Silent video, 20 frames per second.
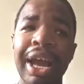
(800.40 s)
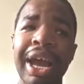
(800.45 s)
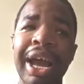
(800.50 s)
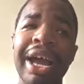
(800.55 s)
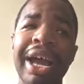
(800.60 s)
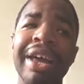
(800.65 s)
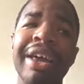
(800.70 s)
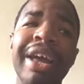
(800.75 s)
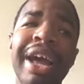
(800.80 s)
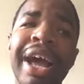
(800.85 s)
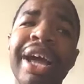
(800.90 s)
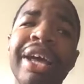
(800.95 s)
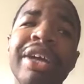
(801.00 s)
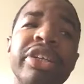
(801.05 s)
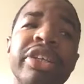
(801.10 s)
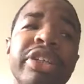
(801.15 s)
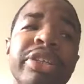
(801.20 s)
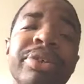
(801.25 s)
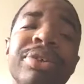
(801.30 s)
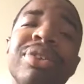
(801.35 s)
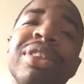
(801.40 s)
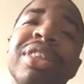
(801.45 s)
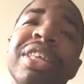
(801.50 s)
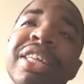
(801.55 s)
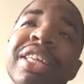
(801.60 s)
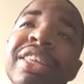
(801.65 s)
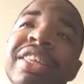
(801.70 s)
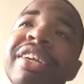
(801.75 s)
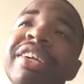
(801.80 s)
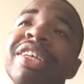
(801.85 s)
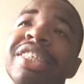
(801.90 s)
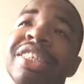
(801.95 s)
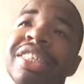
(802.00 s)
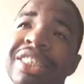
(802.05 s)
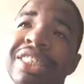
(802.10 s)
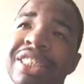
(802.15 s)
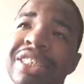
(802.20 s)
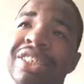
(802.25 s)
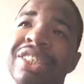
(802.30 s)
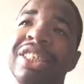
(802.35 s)
I do think there is a
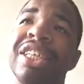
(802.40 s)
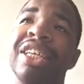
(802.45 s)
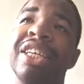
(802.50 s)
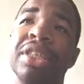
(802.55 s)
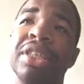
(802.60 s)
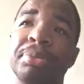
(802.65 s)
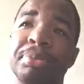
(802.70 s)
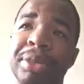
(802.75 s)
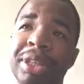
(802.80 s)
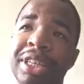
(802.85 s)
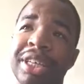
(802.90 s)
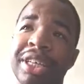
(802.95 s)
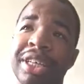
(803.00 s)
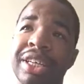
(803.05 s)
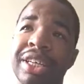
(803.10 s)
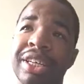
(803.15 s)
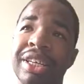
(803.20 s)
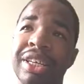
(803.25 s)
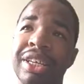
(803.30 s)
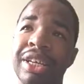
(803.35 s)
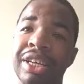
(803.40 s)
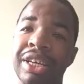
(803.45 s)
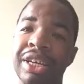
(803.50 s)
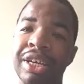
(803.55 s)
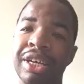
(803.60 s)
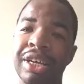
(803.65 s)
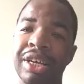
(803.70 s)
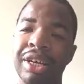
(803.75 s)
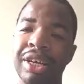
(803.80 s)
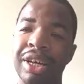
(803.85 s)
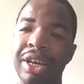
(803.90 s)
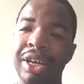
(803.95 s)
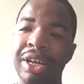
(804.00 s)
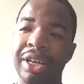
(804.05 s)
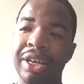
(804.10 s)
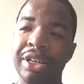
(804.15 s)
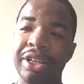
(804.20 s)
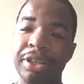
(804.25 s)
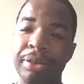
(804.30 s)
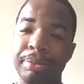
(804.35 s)
such thing as being
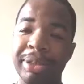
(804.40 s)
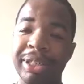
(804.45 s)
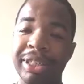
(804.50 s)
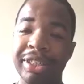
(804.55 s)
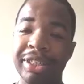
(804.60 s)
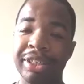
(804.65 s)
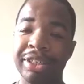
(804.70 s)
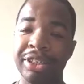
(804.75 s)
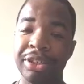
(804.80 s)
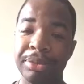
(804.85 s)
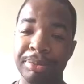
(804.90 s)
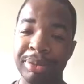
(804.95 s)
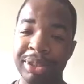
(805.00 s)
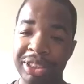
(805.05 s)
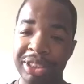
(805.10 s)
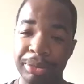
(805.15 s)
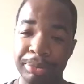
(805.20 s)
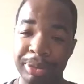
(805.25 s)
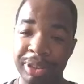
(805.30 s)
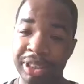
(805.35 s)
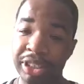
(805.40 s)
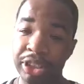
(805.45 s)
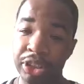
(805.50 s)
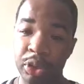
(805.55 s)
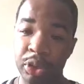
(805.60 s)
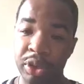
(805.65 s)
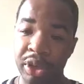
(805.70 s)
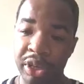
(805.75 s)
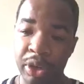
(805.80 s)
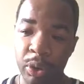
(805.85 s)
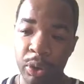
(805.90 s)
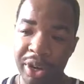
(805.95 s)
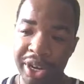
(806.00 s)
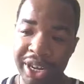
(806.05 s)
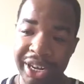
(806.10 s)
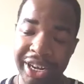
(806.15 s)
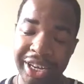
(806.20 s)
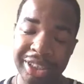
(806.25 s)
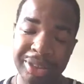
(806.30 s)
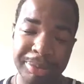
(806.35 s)
you being too busy because you're
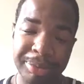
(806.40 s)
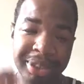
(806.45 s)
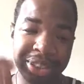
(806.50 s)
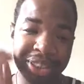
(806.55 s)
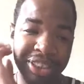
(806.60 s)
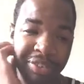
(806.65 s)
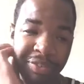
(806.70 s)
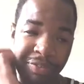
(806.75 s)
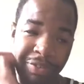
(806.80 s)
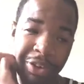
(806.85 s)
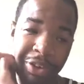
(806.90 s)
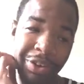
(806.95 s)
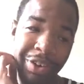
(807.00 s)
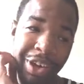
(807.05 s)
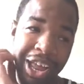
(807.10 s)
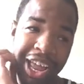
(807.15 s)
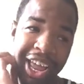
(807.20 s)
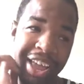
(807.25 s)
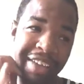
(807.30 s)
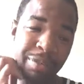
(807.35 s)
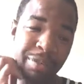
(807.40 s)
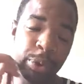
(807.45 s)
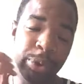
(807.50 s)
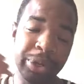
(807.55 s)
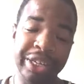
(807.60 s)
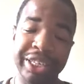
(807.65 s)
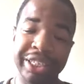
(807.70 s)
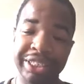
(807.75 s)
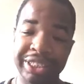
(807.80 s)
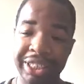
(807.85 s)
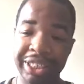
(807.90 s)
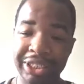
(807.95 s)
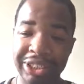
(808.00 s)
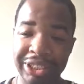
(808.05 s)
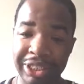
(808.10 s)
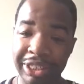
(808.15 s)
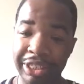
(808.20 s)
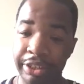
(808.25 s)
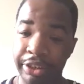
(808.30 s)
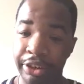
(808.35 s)
unorganized, because if you don't have
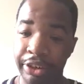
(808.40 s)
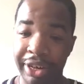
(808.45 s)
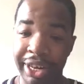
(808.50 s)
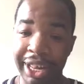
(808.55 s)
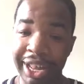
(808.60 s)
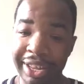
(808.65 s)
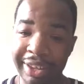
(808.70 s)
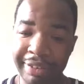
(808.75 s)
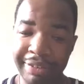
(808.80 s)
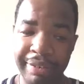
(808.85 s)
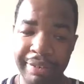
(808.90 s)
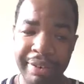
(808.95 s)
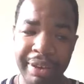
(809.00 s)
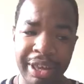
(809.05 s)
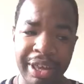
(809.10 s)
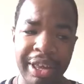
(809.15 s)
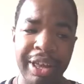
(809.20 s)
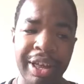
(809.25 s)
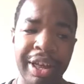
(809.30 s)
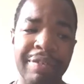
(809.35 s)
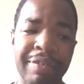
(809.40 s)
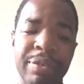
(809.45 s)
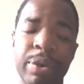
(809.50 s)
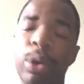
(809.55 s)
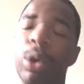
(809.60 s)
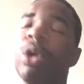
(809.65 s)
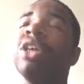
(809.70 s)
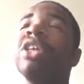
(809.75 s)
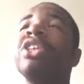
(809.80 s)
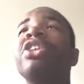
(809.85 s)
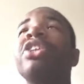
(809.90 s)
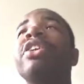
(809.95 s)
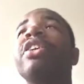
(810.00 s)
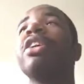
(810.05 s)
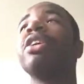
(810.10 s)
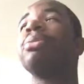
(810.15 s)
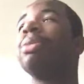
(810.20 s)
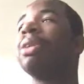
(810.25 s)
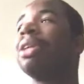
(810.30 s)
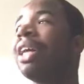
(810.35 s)
organization in your life, of course you're
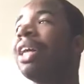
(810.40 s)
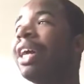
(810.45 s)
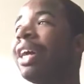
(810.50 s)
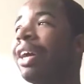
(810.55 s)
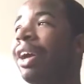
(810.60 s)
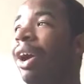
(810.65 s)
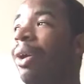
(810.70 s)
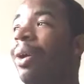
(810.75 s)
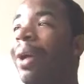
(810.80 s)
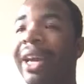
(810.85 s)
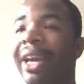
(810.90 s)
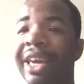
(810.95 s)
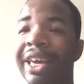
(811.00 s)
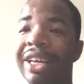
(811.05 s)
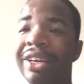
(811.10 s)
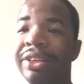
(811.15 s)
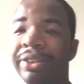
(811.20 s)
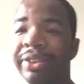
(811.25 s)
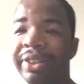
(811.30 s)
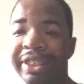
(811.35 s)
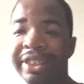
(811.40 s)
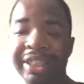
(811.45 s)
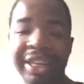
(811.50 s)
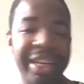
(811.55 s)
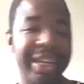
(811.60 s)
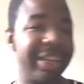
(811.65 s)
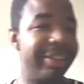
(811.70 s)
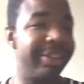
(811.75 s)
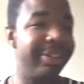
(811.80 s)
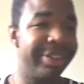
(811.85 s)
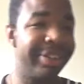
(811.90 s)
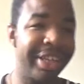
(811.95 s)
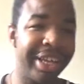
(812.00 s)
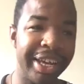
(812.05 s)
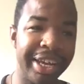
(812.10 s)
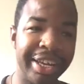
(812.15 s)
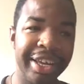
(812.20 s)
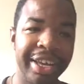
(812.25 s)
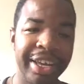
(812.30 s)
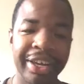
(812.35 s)
going to be like, oh, I can't do this, I can't do
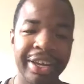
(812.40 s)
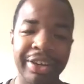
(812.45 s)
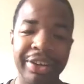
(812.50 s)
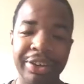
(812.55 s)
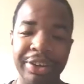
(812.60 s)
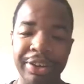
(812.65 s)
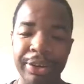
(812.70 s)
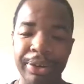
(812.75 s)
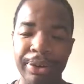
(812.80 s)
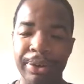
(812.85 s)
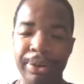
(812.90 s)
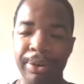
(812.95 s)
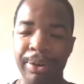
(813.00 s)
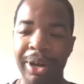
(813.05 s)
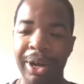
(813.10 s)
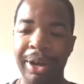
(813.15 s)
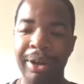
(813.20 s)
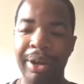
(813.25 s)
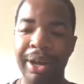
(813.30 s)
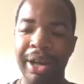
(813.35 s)
that, you know,